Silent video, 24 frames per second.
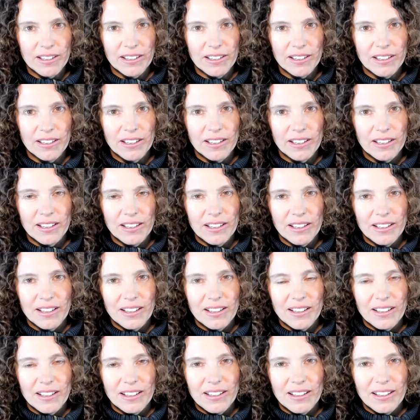
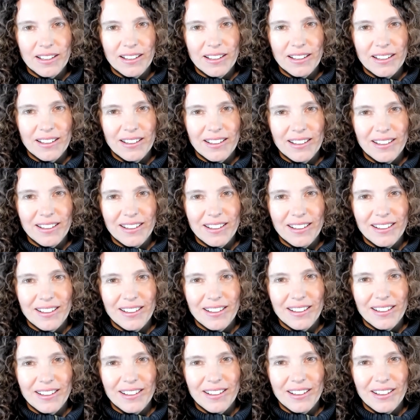
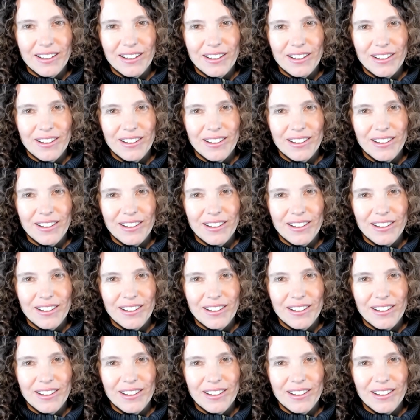No one is speaking in this clip.